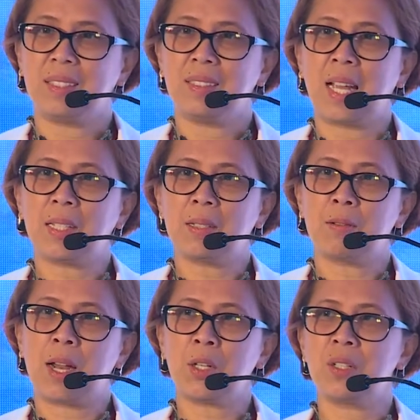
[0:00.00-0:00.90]
not
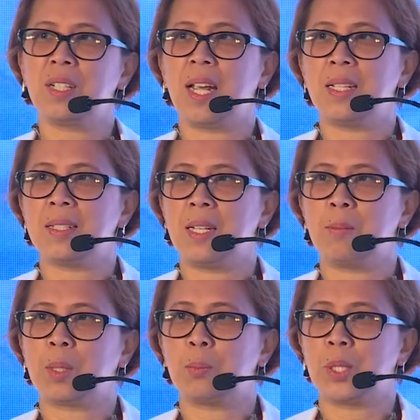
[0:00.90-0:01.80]
rationalizing,
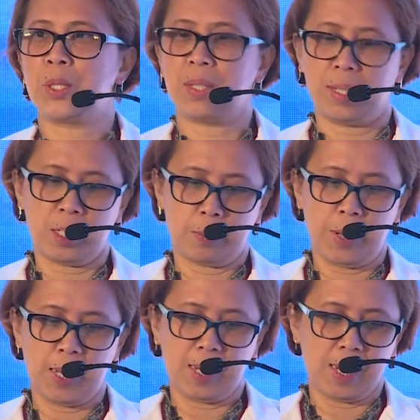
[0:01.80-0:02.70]
but personally
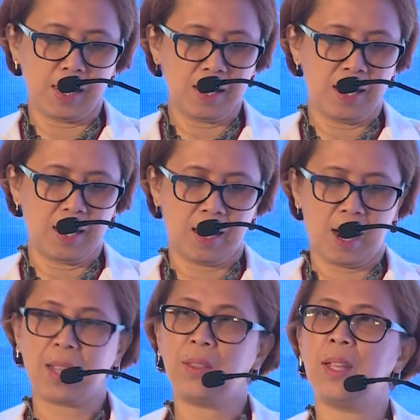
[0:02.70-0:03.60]
speaking,
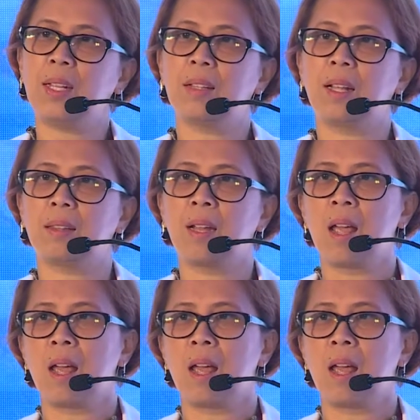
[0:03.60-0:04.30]
I think that